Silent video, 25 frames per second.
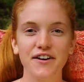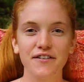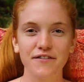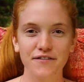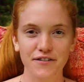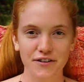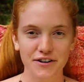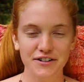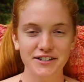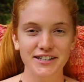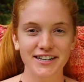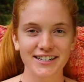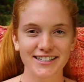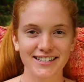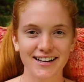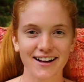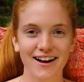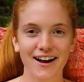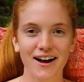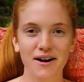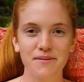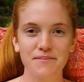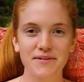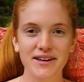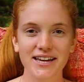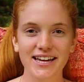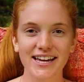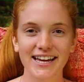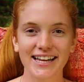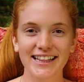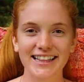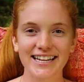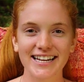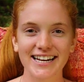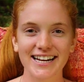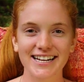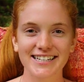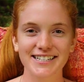First as a hobby
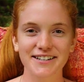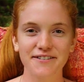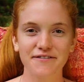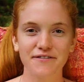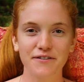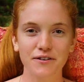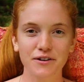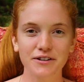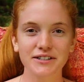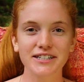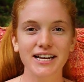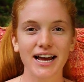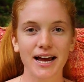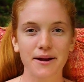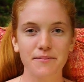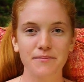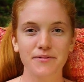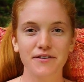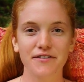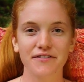and then as a full-time